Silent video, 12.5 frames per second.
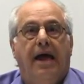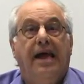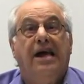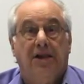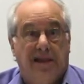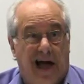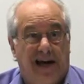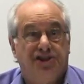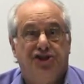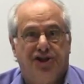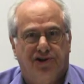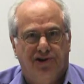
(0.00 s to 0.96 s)

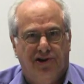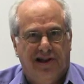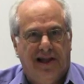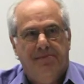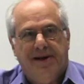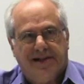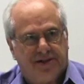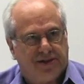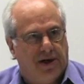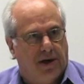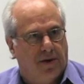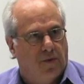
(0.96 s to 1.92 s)
ecological
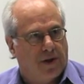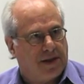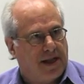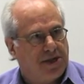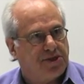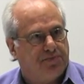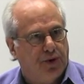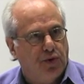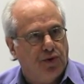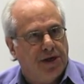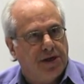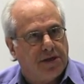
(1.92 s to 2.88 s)
limits on what they
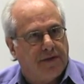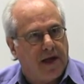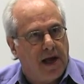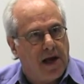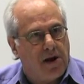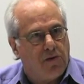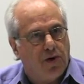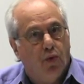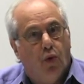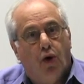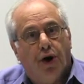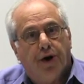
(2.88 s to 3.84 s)
spewed into the air
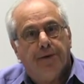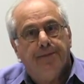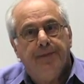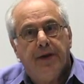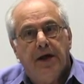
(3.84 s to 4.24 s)
and water.